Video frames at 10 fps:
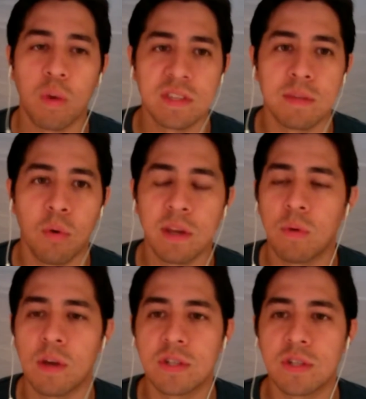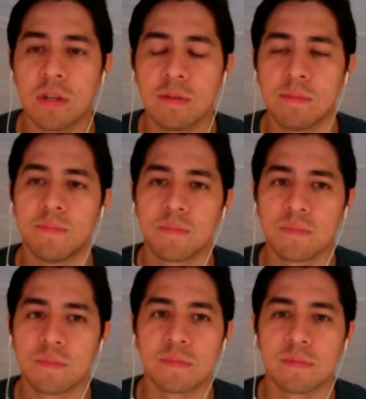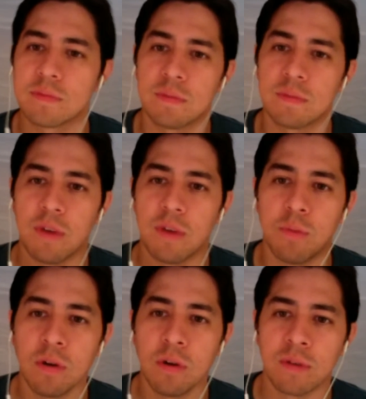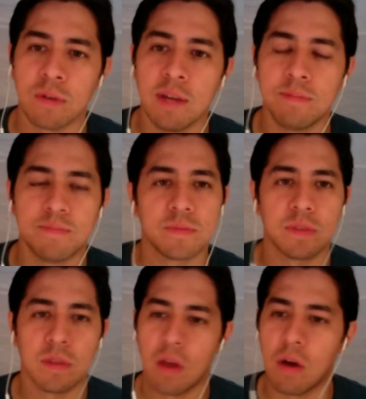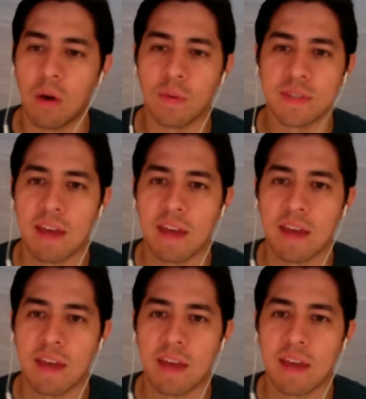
the point" question. Very important, right? Always gotta